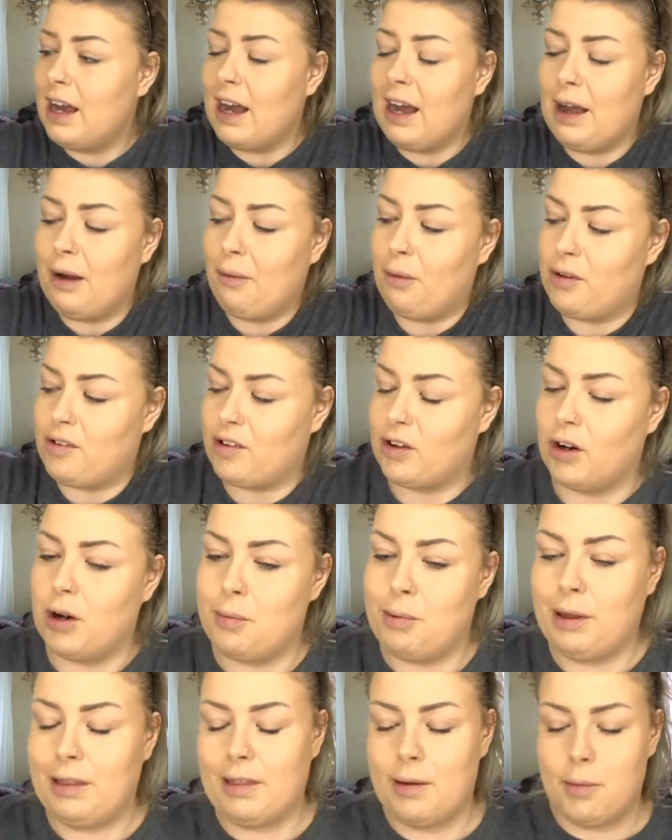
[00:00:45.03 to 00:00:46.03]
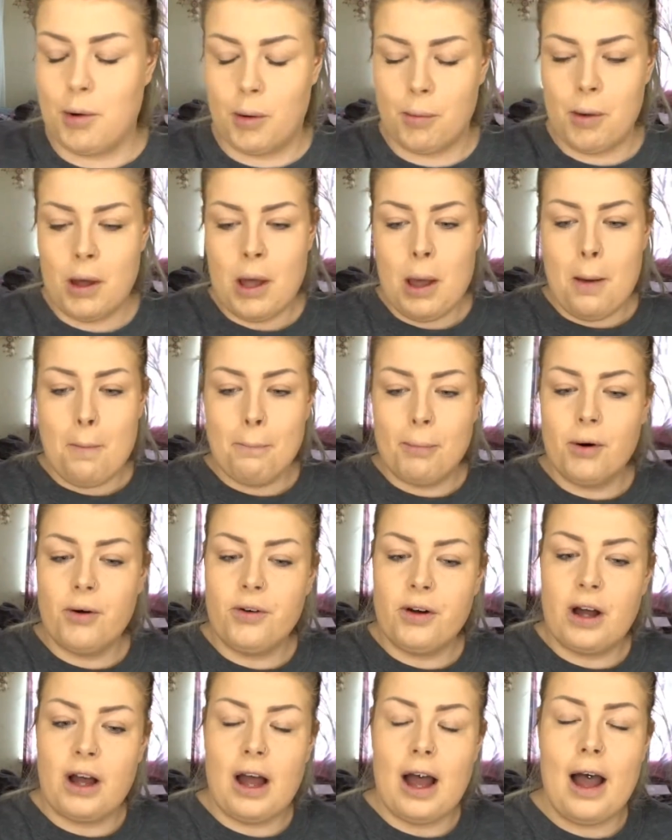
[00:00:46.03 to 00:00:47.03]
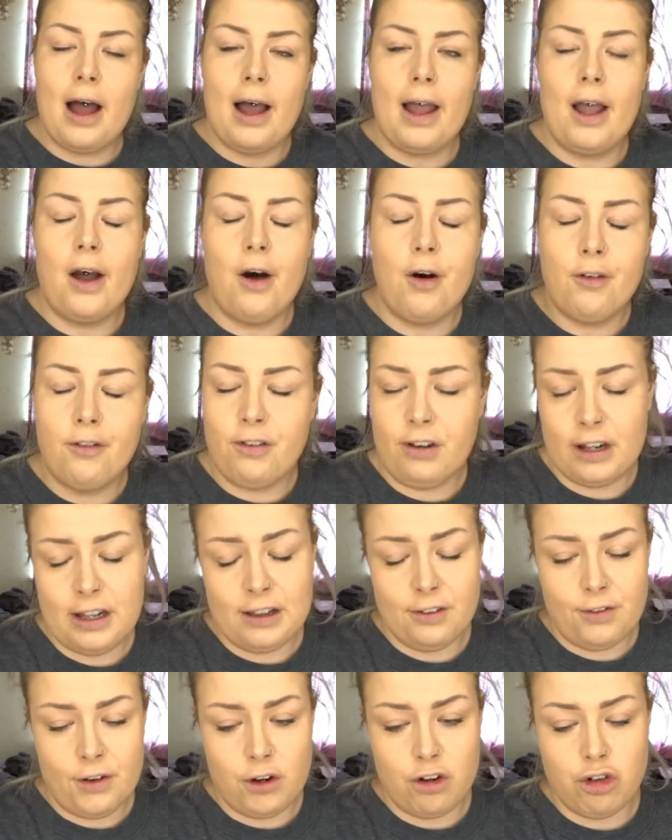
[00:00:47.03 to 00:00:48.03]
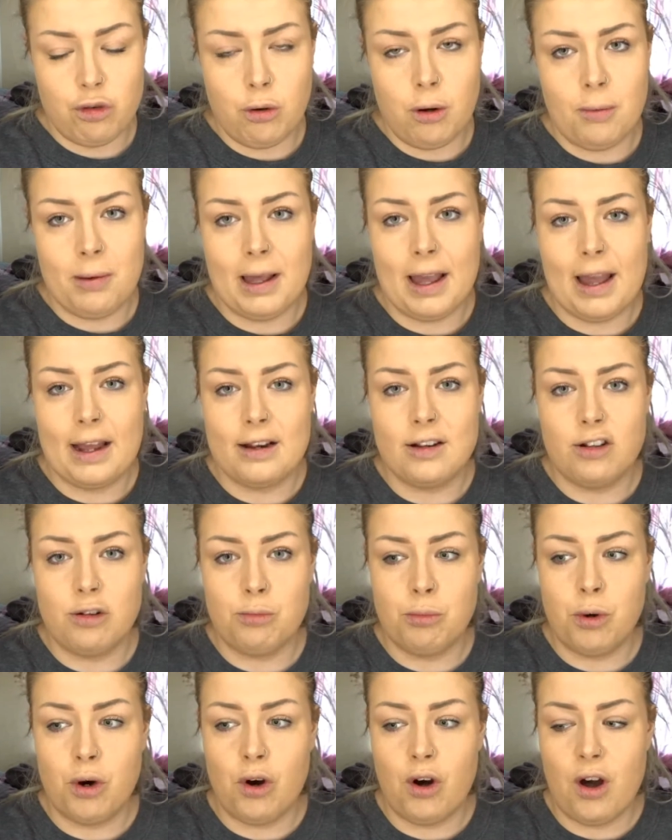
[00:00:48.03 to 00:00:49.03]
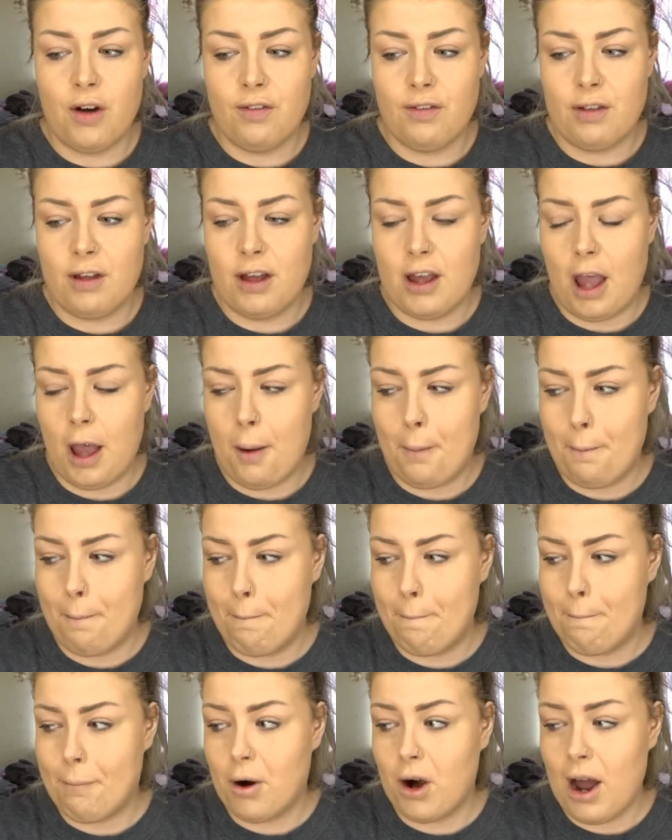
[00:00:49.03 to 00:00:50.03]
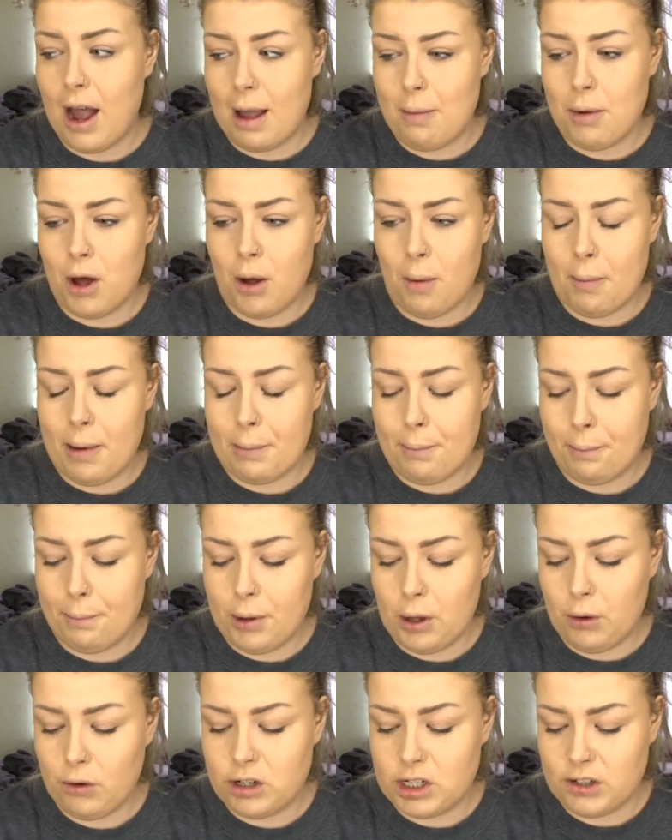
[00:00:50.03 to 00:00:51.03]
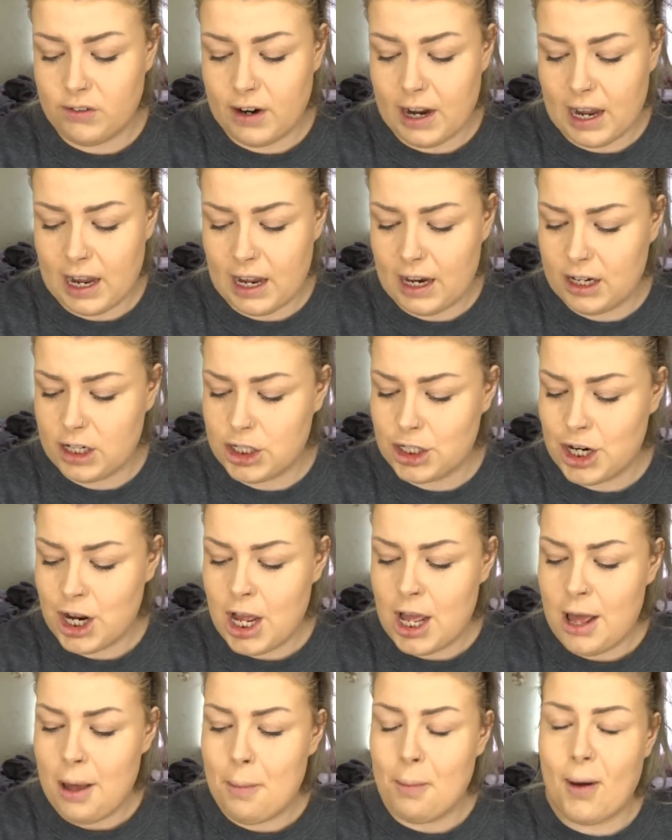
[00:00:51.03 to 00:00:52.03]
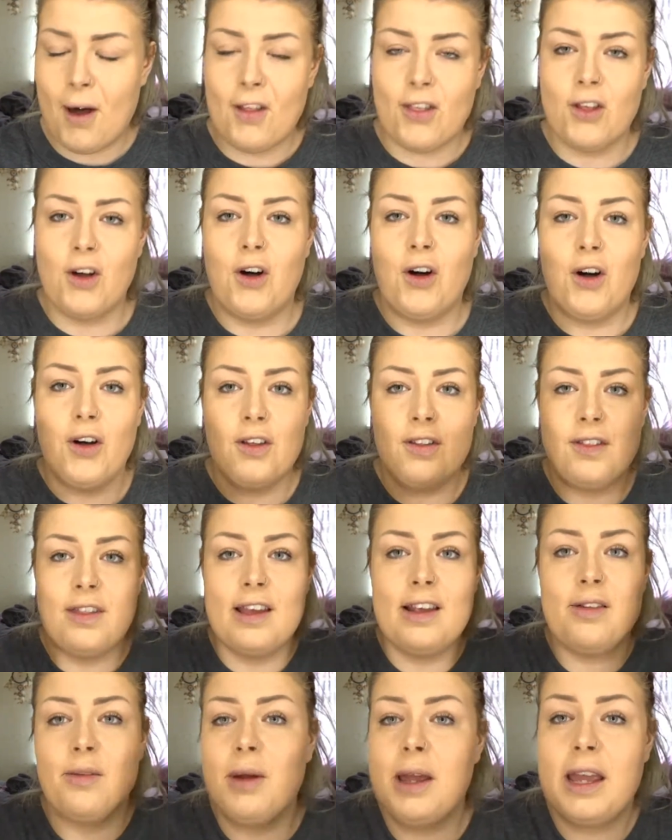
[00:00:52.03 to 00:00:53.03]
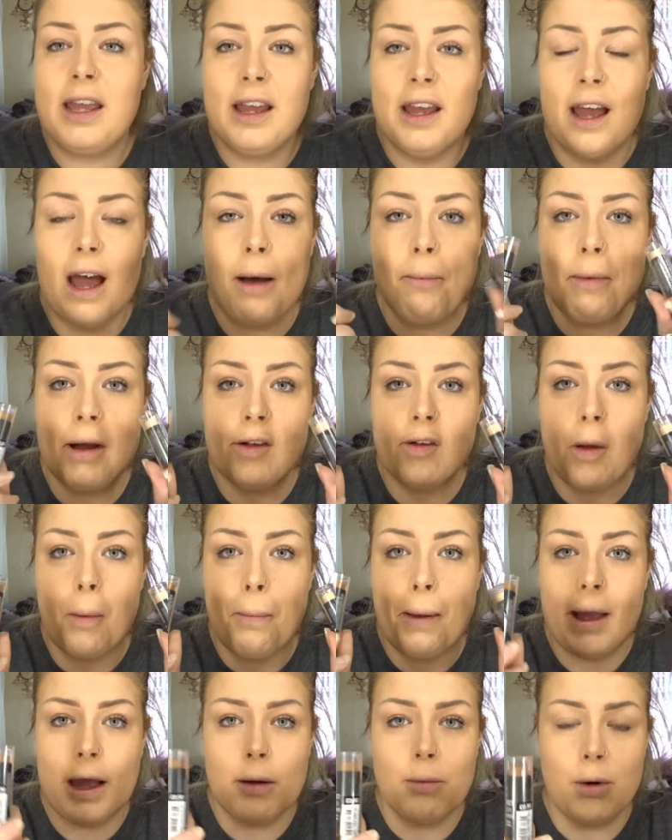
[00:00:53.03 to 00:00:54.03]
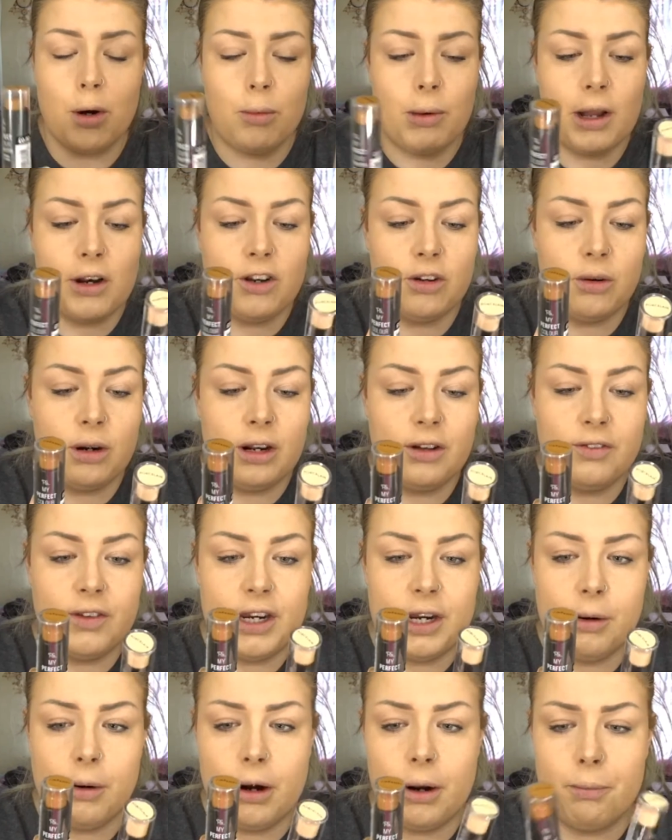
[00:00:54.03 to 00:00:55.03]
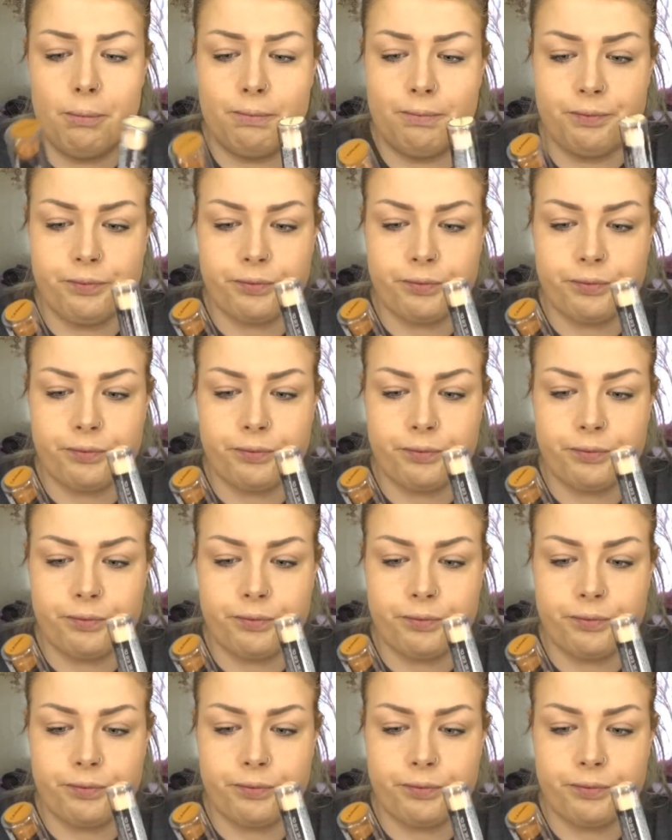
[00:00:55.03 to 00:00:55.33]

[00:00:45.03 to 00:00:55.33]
I wasn't going to pick them up. But I hopefully in the future will be getting some more of the Primark beauty range, but I thought these were here, I might as well pick them up and do a little video on them.